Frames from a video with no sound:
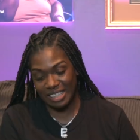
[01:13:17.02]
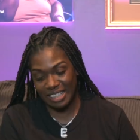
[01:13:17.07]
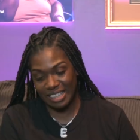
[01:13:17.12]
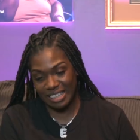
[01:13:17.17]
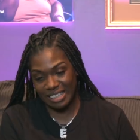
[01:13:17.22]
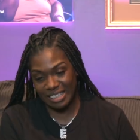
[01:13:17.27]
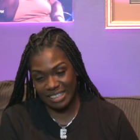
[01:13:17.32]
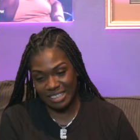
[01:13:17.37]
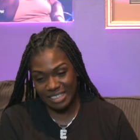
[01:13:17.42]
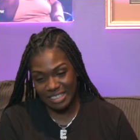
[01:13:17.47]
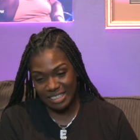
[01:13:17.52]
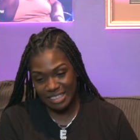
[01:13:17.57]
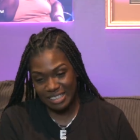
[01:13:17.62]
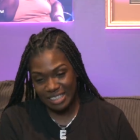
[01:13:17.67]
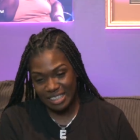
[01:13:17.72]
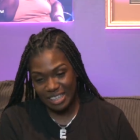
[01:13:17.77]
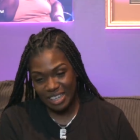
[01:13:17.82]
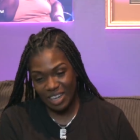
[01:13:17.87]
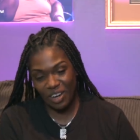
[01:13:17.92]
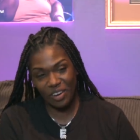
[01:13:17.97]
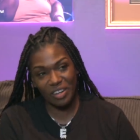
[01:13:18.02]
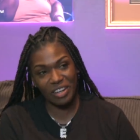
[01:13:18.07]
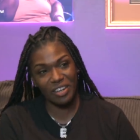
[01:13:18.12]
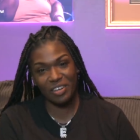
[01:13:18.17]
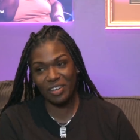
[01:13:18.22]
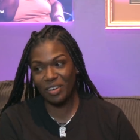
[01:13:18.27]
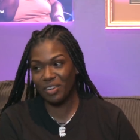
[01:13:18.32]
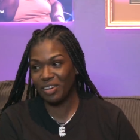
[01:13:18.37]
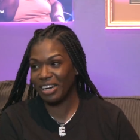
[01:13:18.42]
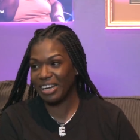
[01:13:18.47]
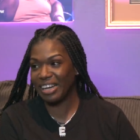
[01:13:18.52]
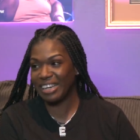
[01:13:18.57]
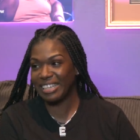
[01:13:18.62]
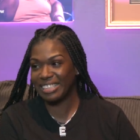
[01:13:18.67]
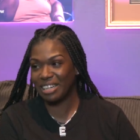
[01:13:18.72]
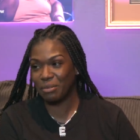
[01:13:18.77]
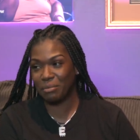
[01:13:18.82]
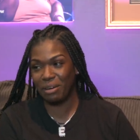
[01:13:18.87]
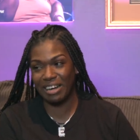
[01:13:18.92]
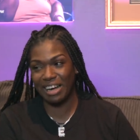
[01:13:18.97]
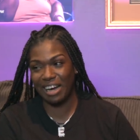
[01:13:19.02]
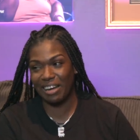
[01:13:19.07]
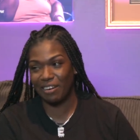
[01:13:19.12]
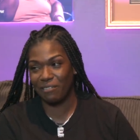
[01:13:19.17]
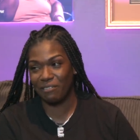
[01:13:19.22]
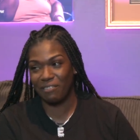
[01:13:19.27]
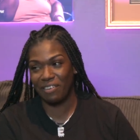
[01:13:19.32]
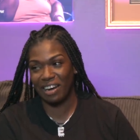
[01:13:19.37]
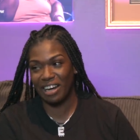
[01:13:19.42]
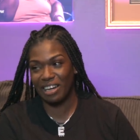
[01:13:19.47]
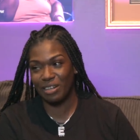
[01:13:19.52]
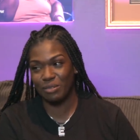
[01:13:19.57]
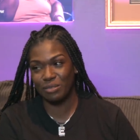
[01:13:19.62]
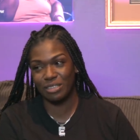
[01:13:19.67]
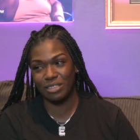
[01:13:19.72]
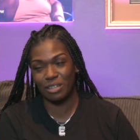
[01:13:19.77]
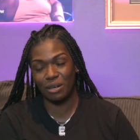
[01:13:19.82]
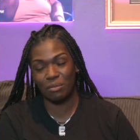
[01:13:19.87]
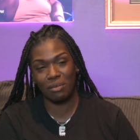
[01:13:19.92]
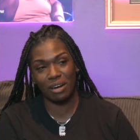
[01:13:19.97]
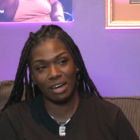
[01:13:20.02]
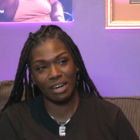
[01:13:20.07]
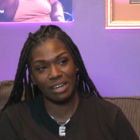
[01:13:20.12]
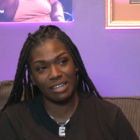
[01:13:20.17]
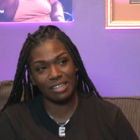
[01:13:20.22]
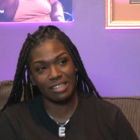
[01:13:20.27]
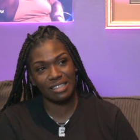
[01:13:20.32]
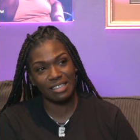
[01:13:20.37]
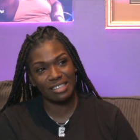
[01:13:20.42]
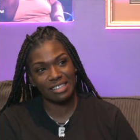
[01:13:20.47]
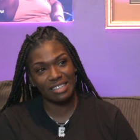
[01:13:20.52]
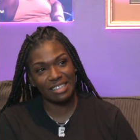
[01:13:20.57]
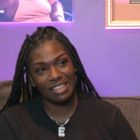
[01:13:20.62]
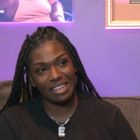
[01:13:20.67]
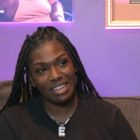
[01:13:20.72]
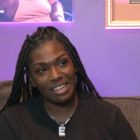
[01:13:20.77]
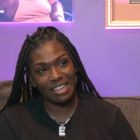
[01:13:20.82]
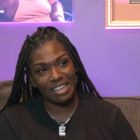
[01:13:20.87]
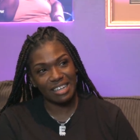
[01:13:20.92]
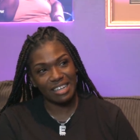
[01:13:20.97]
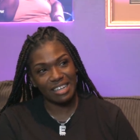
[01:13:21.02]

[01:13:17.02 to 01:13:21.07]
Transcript: time. No. I don't even know the last time I got a fight with somebody. Good. No, that you got a